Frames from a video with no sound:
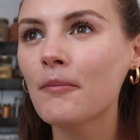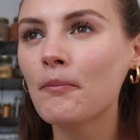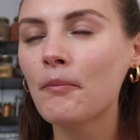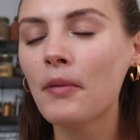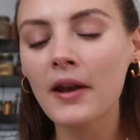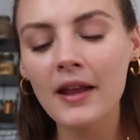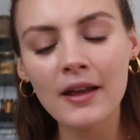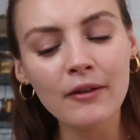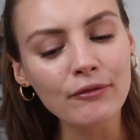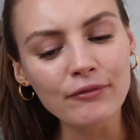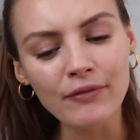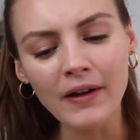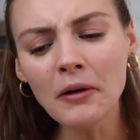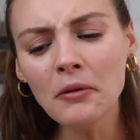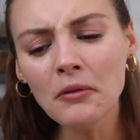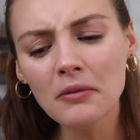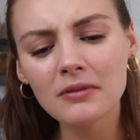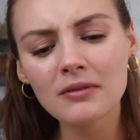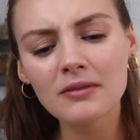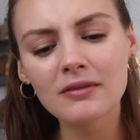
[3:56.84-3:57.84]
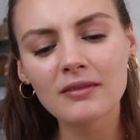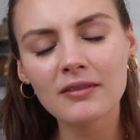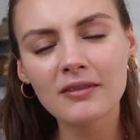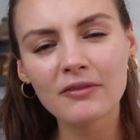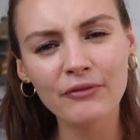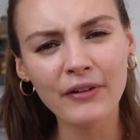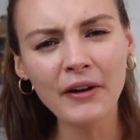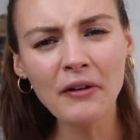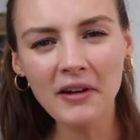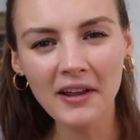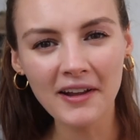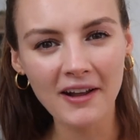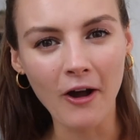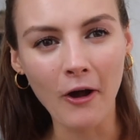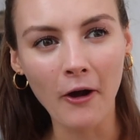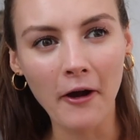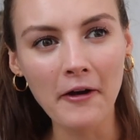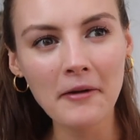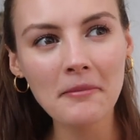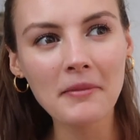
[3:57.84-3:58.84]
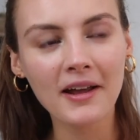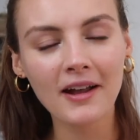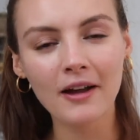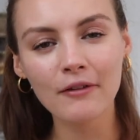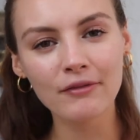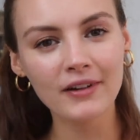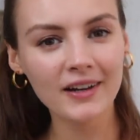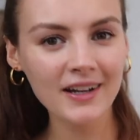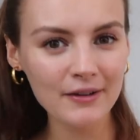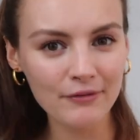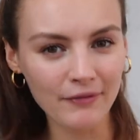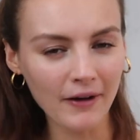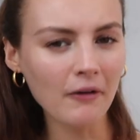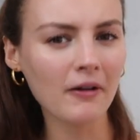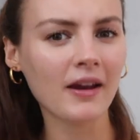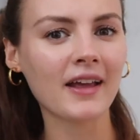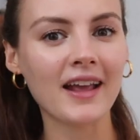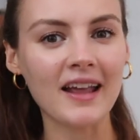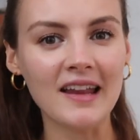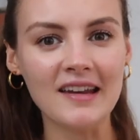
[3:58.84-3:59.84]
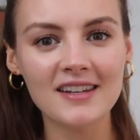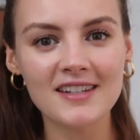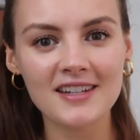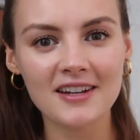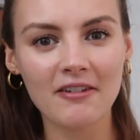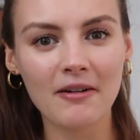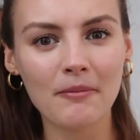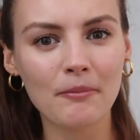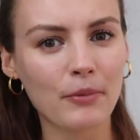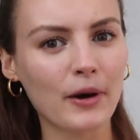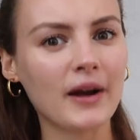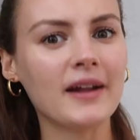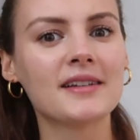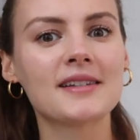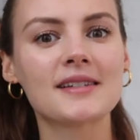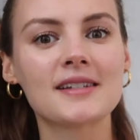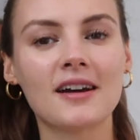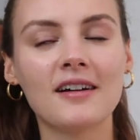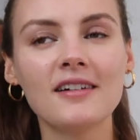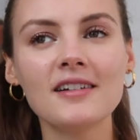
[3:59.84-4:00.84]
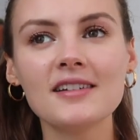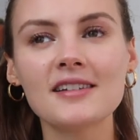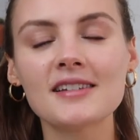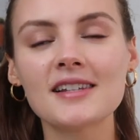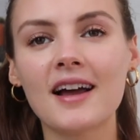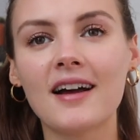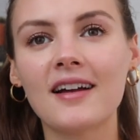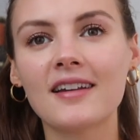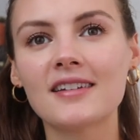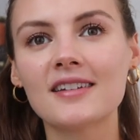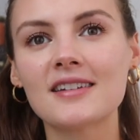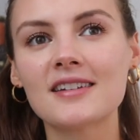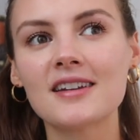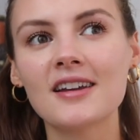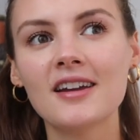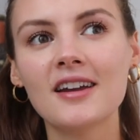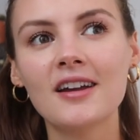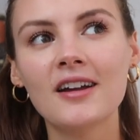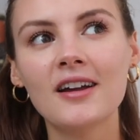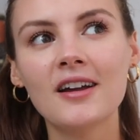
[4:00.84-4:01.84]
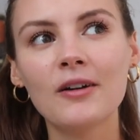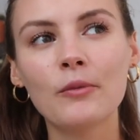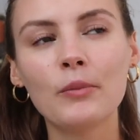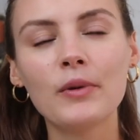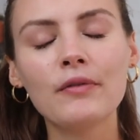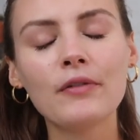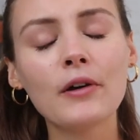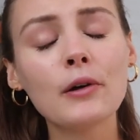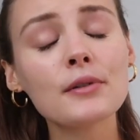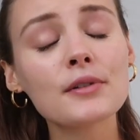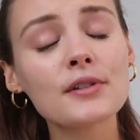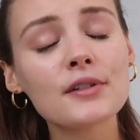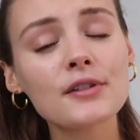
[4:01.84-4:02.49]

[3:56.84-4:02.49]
but it felt like home. Like, I really felt like India embraced us and we felt